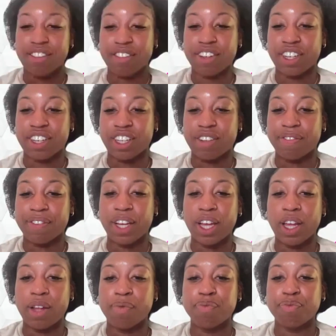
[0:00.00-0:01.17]
funny.
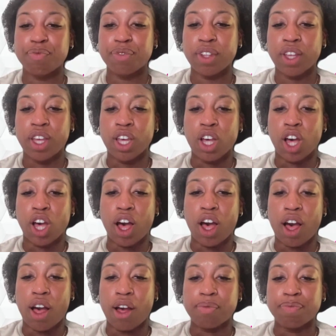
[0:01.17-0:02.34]
But
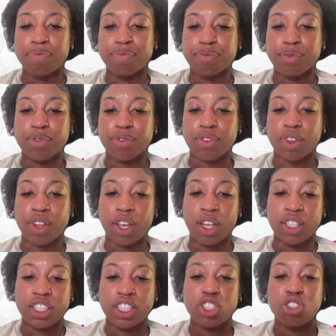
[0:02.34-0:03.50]
um
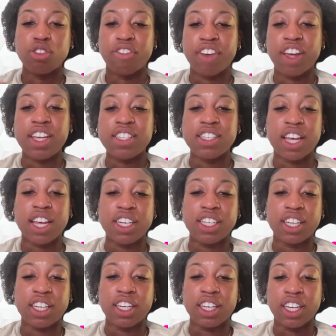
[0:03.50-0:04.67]
did you face
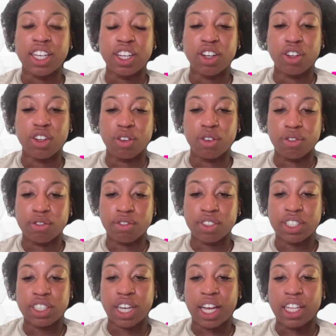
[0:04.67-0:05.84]
any,
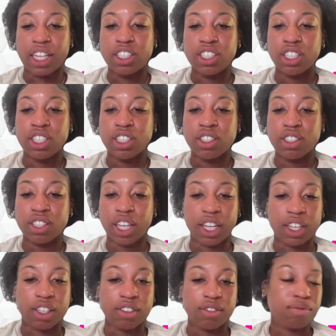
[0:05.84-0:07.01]
challenges
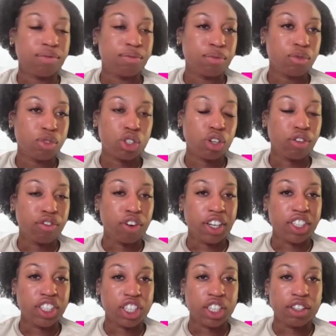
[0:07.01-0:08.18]
like so far in
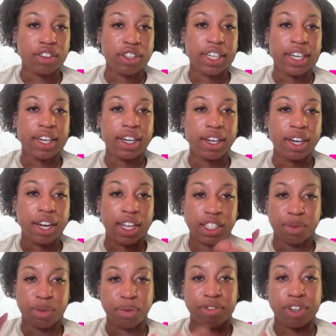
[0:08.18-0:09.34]
your career as a
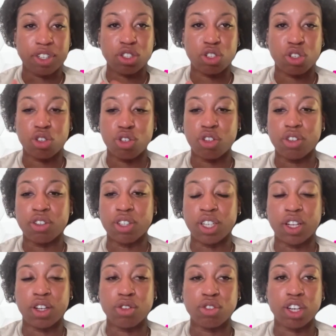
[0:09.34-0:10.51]
professional,
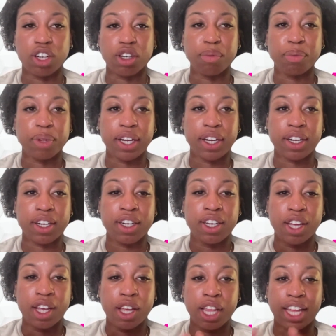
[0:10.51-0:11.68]
soccer player?
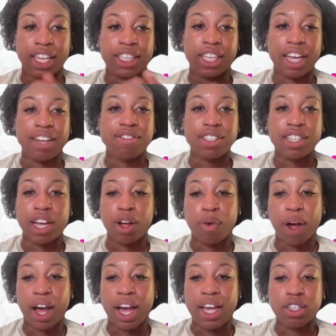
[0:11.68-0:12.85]
Like lifestyle
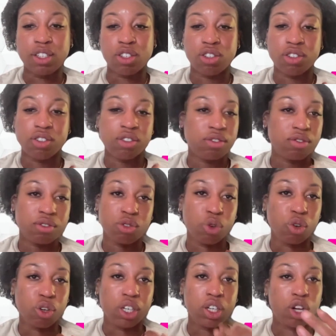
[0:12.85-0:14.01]
wise
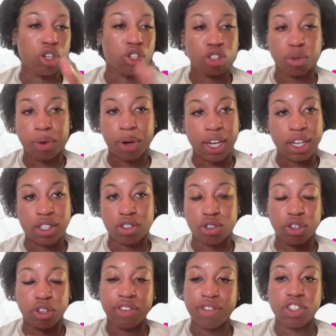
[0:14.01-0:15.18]
or culture wise or
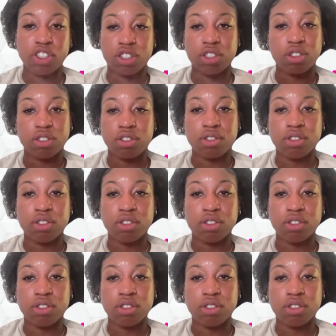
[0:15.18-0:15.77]
even just